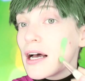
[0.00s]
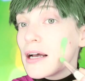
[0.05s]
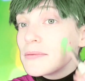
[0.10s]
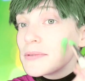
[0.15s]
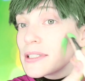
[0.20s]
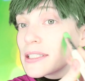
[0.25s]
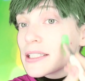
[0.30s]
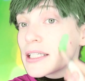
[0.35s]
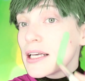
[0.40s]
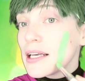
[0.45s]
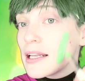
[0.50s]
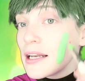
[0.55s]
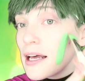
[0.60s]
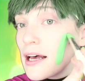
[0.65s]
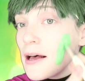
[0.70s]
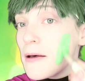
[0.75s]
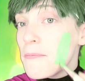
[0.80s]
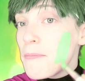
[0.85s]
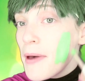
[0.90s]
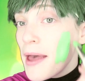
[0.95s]
I'm just
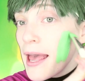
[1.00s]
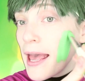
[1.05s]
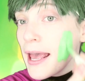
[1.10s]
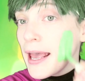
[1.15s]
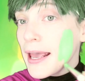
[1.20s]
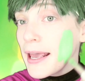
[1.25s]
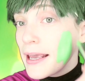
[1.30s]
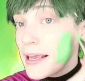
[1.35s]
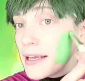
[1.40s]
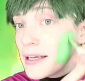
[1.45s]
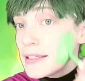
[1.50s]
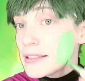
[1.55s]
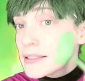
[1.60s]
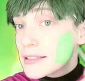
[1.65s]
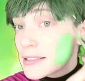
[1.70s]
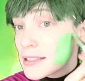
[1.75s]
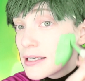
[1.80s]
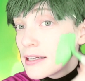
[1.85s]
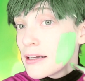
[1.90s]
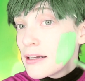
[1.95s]
gonna paint
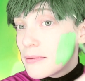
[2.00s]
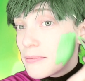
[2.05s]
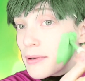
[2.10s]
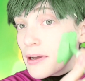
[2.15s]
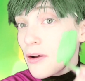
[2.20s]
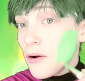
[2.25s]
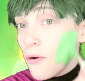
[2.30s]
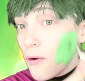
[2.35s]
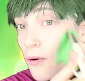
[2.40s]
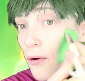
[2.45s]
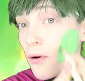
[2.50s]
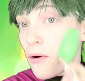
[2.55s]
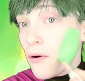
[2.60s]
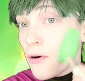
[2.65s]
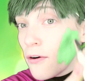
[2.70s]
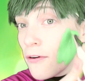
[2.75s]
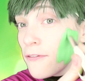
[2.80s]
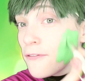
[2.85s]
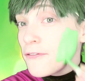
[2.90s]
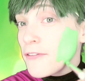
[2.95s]
my
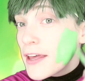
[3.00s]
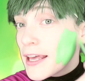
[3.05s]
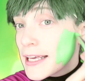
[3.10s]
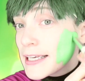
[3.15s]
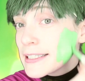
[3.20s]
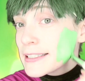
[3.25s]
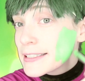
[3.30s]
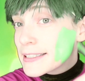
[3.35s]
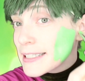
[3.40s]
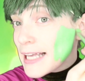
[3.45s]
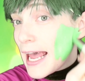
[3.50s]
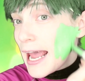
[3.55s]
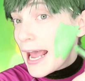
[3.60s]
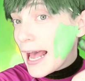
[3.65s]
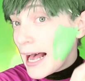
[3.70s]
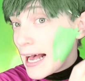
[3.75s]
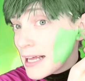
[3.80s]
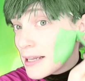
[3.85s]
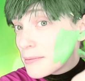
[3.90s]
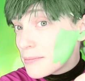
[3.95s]
whole face
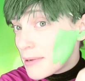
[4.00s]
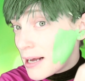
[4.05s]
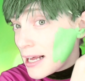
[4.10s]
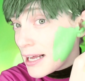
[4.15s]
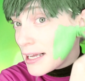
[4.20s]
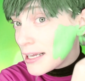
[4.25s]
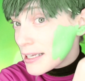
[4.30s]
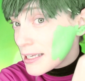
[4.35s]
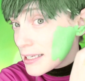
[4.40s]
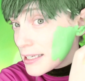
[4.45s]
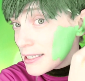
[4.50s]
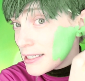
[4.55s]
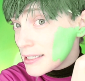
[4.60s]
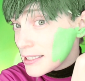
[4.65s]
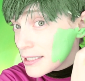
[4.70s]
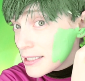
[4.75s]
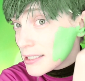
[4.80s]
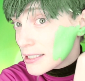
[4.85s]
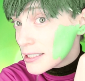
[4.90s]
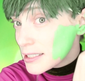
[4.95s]
and my
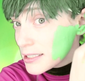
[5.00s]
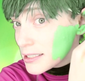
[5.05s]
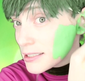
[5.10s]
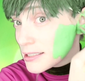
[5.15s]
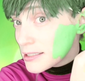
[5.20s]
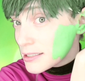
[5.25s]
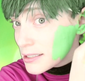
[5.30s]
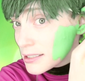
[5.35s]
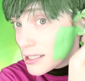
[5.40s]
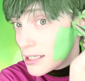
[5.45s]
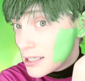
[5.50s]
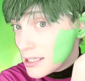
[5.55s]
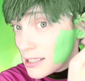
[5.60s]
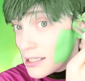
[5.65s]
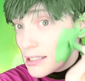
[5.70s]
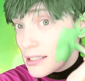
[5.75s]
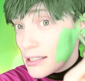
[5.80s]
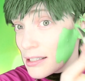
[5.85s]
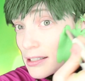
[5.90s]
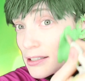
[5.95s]
ears
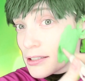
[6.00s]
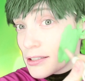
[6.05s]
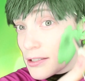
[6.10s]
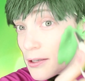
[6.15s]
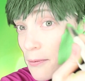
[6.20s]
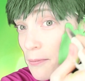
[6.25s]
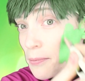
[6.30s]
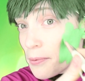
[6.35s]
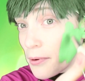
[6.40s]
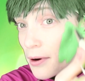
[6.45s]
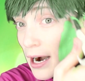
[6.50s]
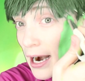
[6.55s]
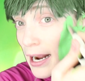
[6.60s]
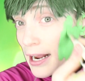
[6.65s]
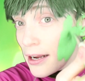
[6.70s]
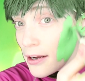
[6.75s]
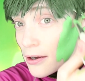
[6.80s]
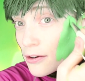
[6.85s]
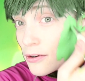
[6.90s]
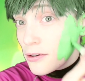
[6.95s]
this
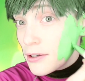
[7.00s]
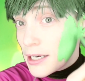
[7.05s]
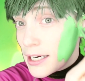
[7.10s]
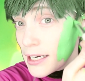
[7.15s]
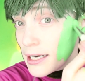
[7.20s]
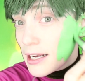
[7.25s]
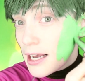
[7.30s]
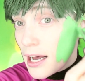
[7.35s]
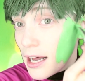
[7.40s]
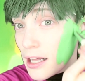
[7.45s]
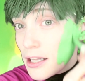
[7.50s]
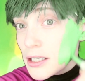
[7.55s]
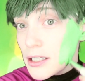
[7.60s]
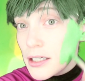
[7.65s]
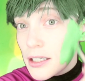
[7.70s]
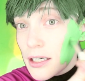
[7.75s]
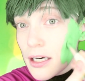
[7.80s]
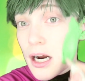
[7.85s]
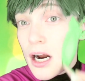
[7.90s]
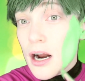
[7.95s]
bright green
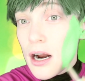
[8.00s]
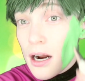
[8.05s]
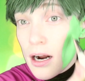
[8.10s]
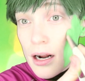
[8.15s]
color.